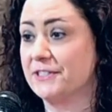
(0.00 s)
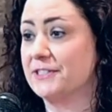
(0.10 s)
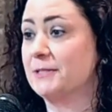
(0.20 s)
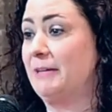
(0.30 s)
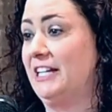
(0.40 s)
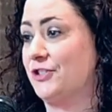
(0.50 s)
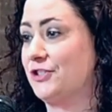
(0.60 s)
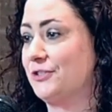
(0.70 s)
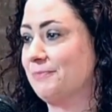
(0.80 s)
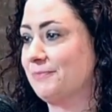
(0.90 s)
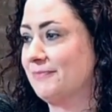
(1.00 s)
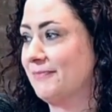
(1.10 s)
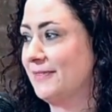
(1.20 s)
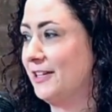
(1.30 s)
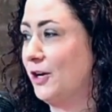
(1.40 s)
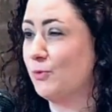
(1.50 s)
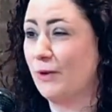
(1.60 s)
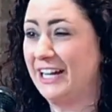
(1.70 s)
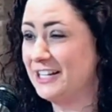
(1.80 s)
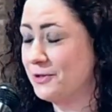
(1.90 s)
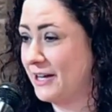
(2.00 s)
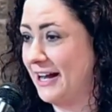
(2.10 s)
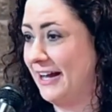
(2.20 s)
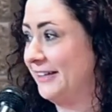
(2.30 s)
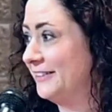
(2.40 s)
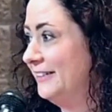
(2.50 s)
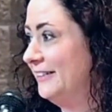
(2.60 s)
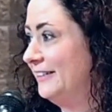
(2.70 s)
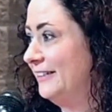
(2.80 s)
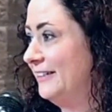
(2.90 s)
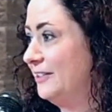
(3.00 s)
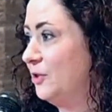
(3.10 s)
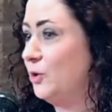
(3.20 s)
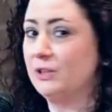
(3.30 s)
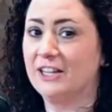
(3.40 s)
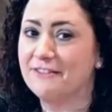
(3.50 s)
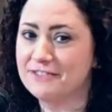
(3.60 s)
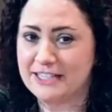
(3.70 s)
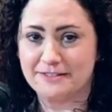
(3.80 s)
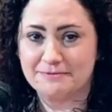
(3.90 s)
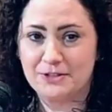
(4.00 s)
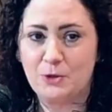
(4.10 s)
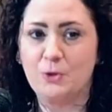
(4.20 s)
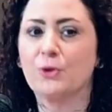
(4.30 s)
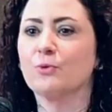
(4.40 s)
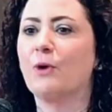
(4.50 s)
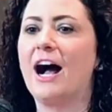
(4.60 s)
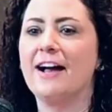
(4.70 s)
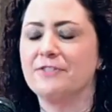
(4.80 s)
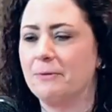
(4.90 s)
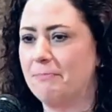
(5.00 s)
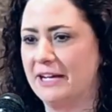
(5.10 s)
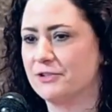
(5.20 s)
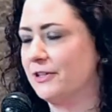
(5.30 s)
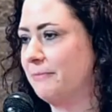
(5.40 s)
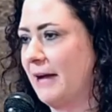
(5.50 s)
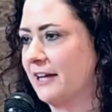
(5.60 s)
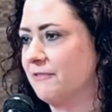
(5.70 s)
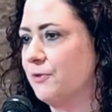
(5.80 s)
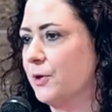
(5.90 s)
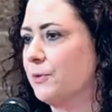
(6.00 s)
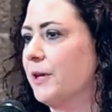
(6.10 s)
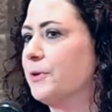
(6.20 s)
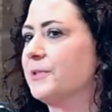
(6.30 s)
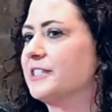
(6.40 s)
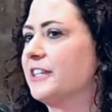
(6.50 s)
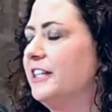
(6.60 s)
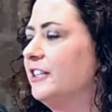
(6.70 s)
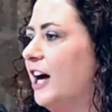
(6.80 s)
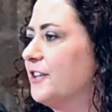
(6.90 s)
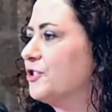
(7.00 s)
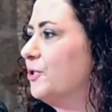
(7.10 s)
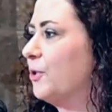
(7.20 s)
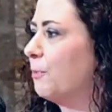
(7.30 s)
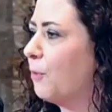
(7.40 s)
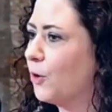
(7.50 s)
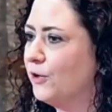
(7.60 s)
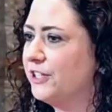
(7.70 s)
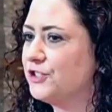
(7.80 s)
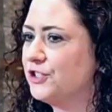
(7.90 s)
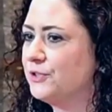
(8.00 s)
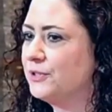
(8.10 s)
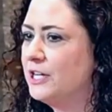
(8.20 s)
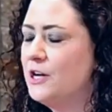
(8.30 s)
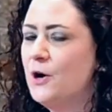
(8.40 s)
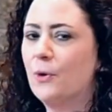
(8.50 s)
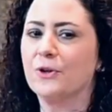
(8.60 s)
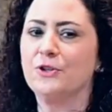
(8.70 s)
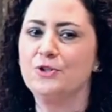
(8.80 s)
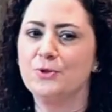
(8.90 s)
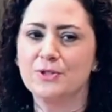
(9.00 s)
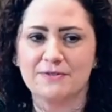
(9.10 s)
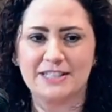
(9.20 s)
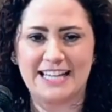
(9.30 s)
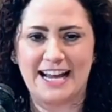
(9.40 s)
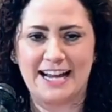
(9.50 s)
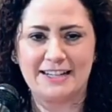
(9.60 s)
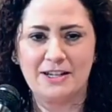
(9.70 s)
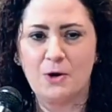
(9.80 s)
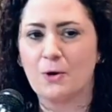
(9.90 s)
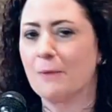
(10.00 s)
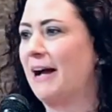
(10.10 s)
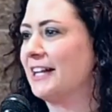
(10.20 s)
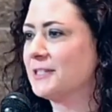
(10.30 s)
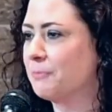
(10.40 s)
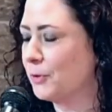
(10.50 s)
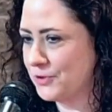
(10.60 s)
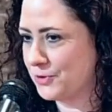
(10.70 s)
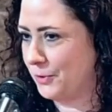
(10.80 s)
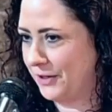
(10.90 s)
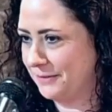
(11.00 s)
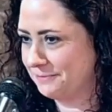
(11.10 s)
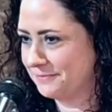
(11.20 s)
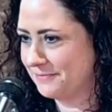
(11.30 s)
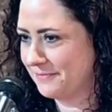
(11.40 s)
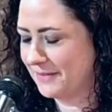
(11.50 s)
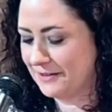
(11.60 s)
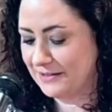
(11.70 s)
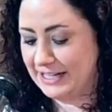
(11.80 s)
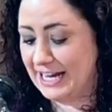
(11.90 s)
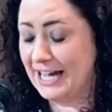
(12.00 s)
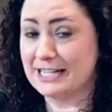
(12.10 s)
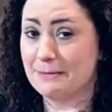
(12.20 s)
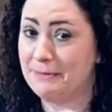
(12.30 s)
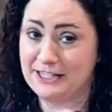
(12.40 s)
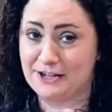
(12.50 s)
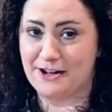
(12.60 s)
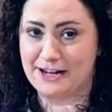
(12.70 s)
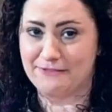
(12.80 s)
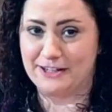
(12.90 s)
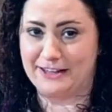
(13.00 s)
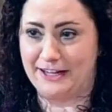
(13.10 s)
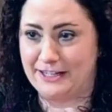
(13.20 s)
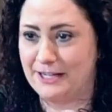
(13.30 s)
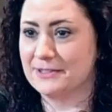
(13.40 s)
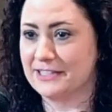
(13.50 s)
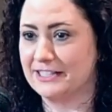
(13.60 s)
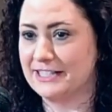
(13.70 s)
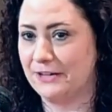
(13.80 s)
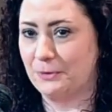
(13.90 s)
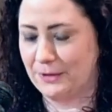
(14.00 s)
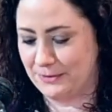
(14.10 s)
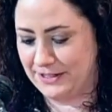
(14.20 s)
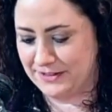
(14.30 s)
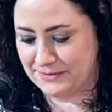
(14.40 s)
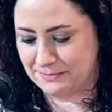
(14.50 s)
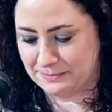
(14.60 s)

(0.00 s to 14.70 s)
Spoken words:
his speech, a radio guy who loved it, who thrived on bantering back and forth, whether it was a theological or moral issue, or the news of the day, or a bad sports score. He had an opinion on everything, and he was going to tell you what it was.